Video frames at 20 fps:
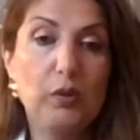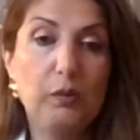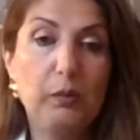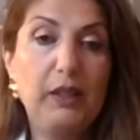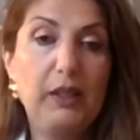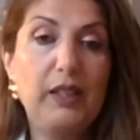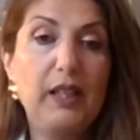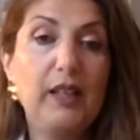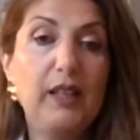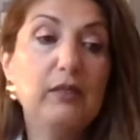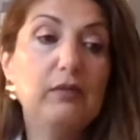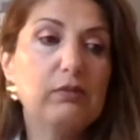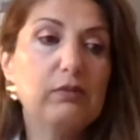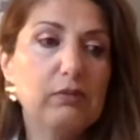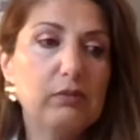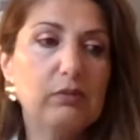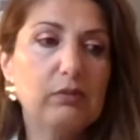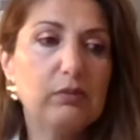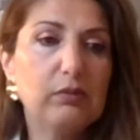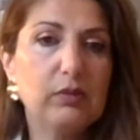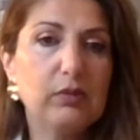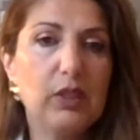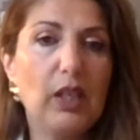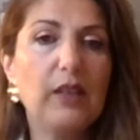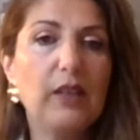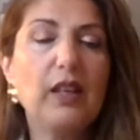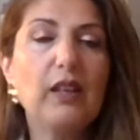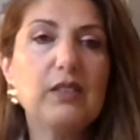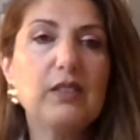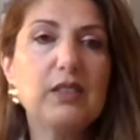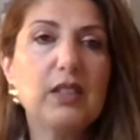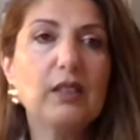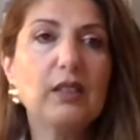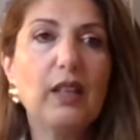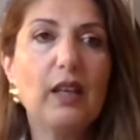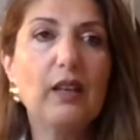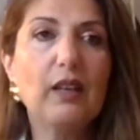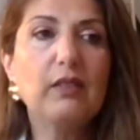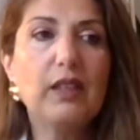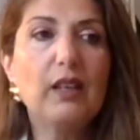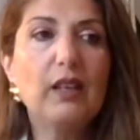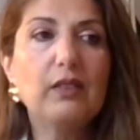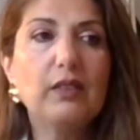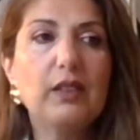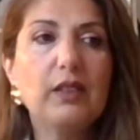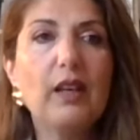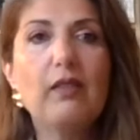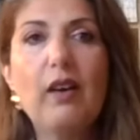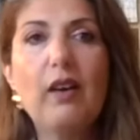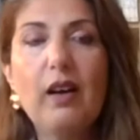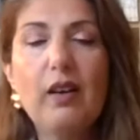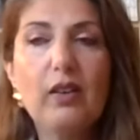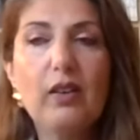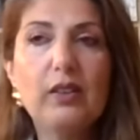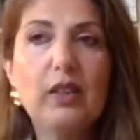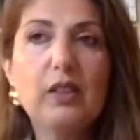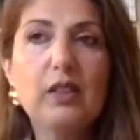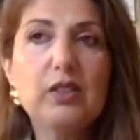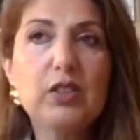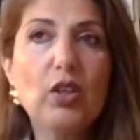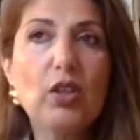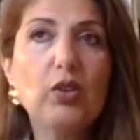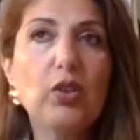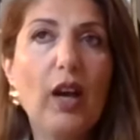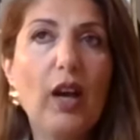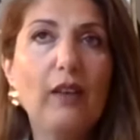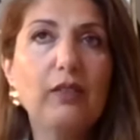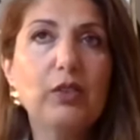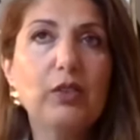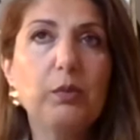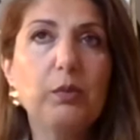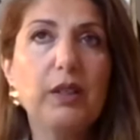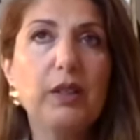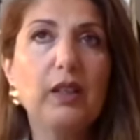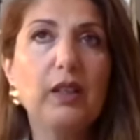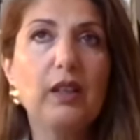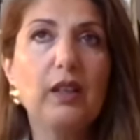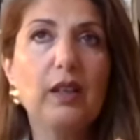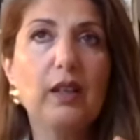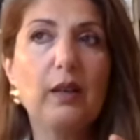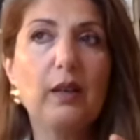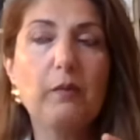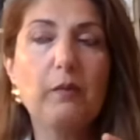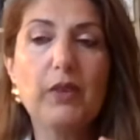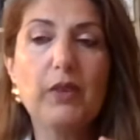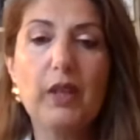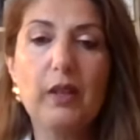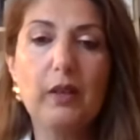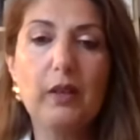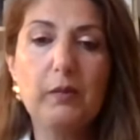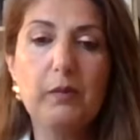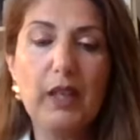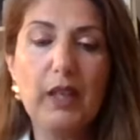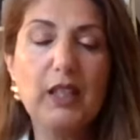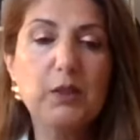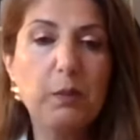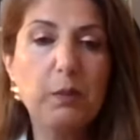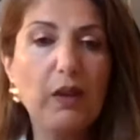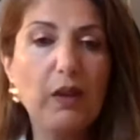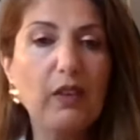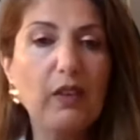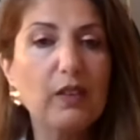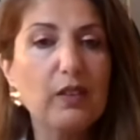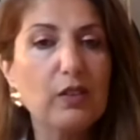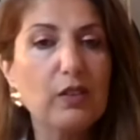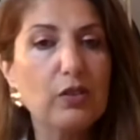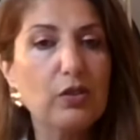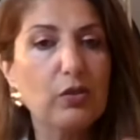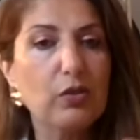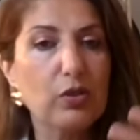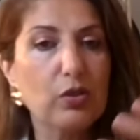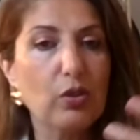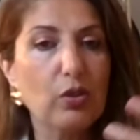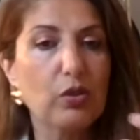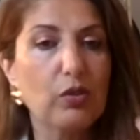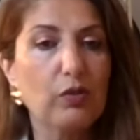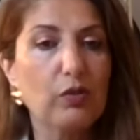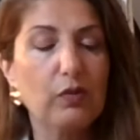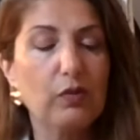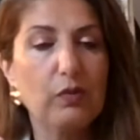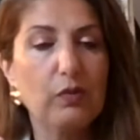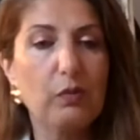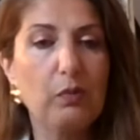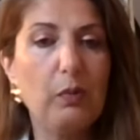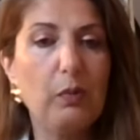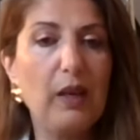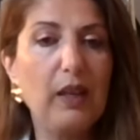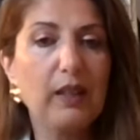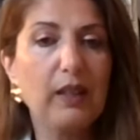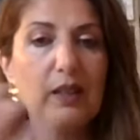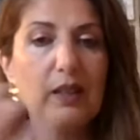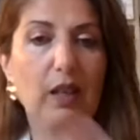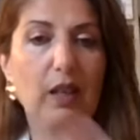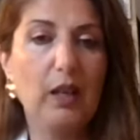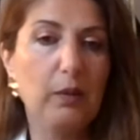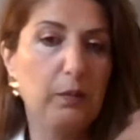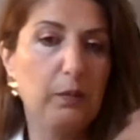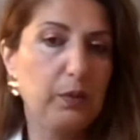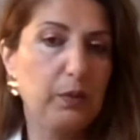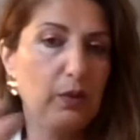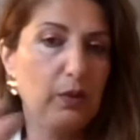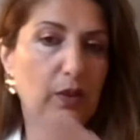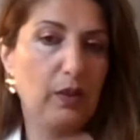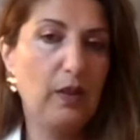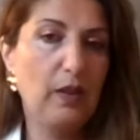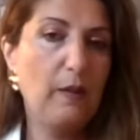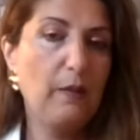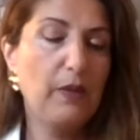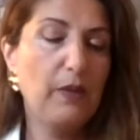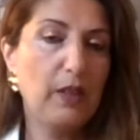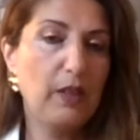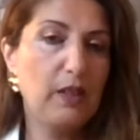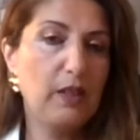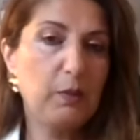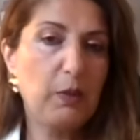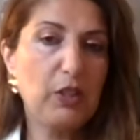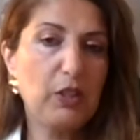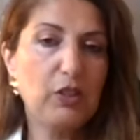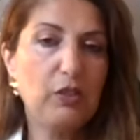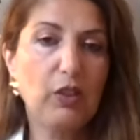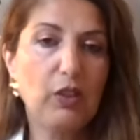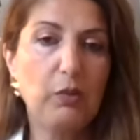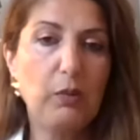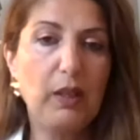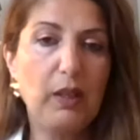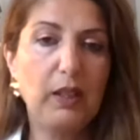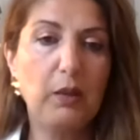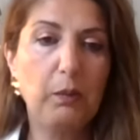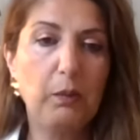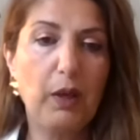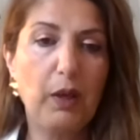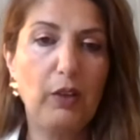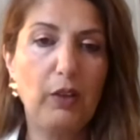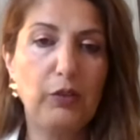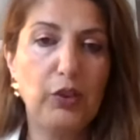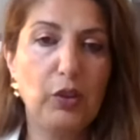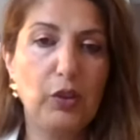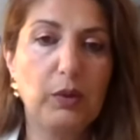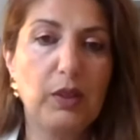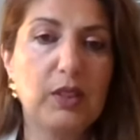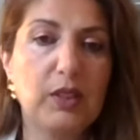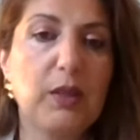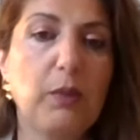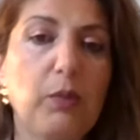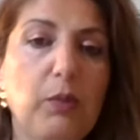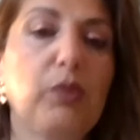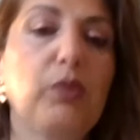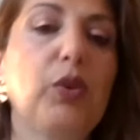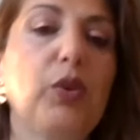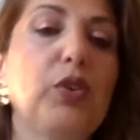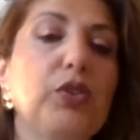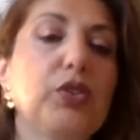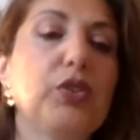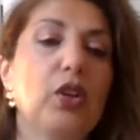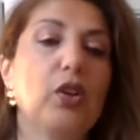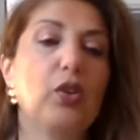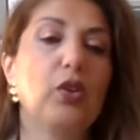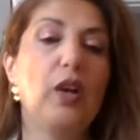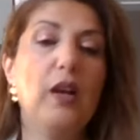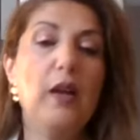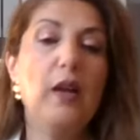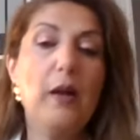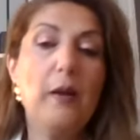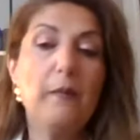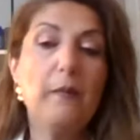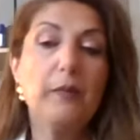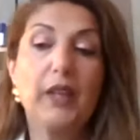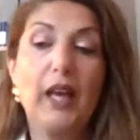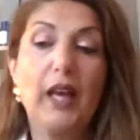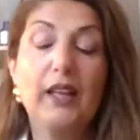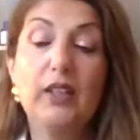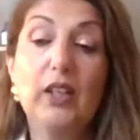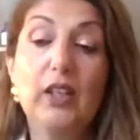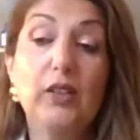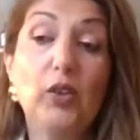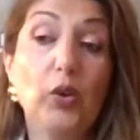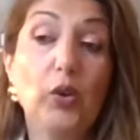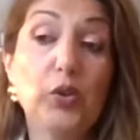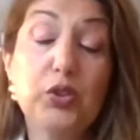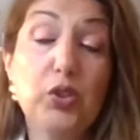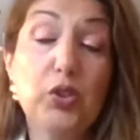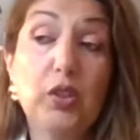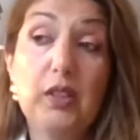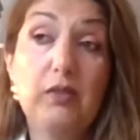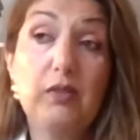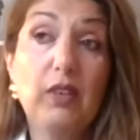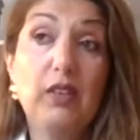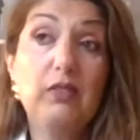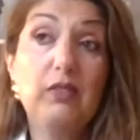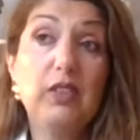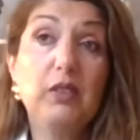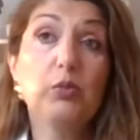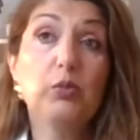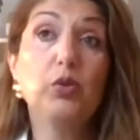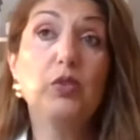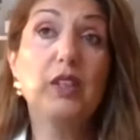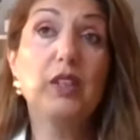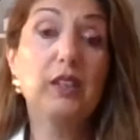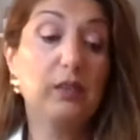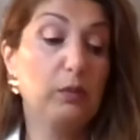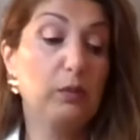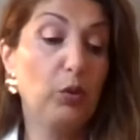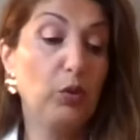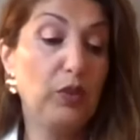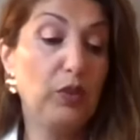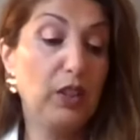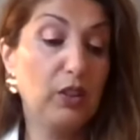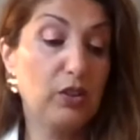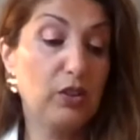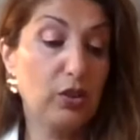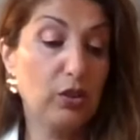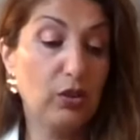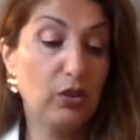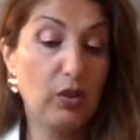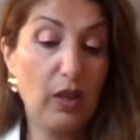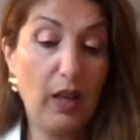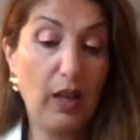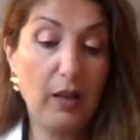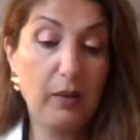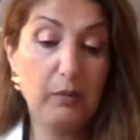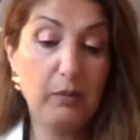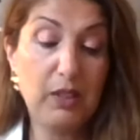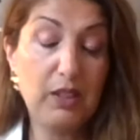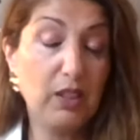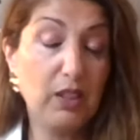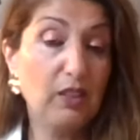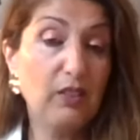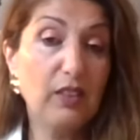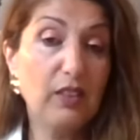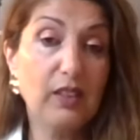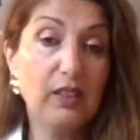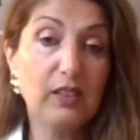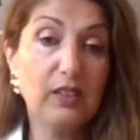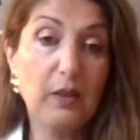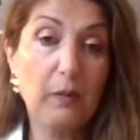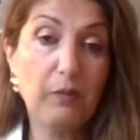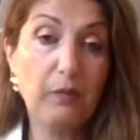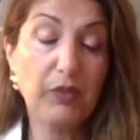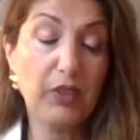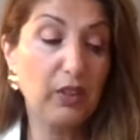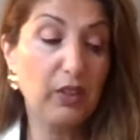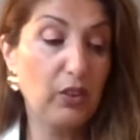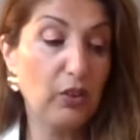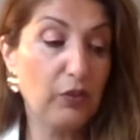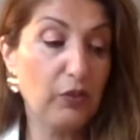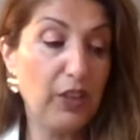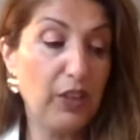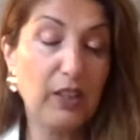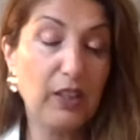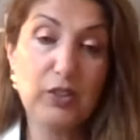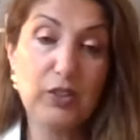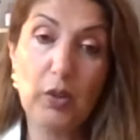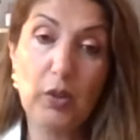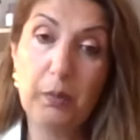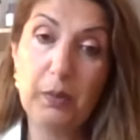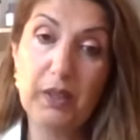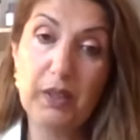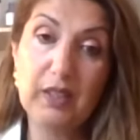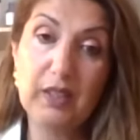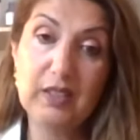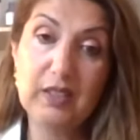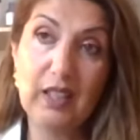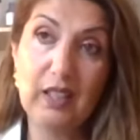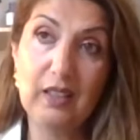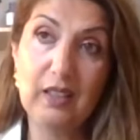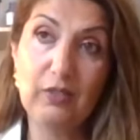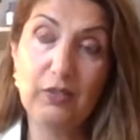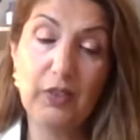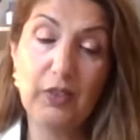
But then, yeah, there are, so you have to be experienced to sort of make it up, especially when you're making perfume that someone wants. So, and then also when we moving to material, fragrance companies and